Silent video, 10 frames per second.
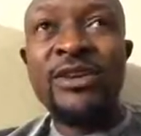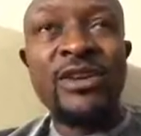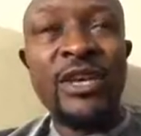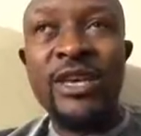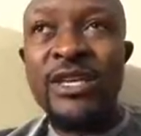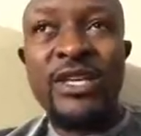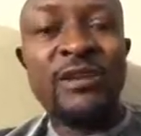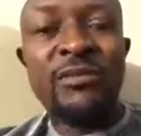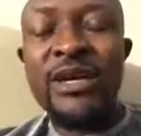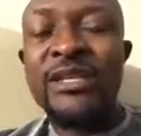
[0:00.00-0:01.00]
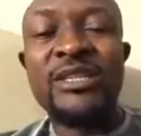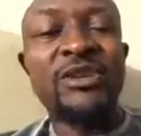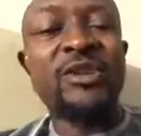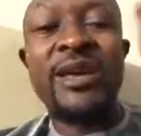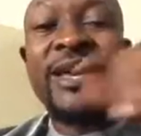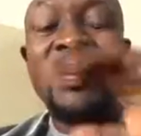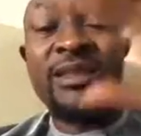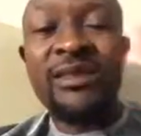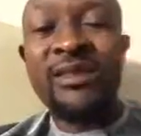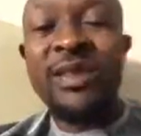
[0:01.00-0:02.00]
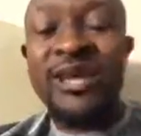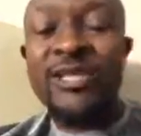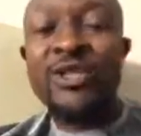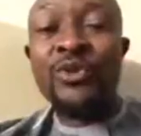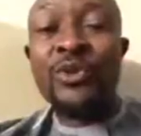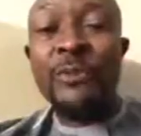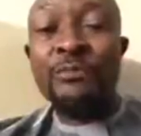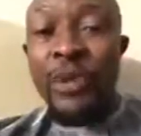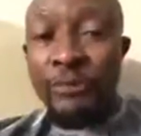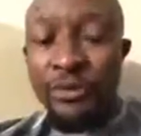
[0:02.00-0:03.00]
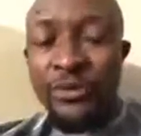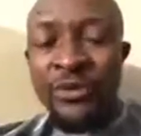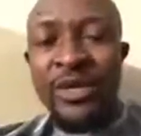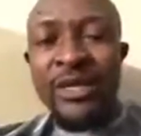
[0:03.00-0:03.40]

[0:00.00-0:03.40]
a HR manager, you're anything that has with people,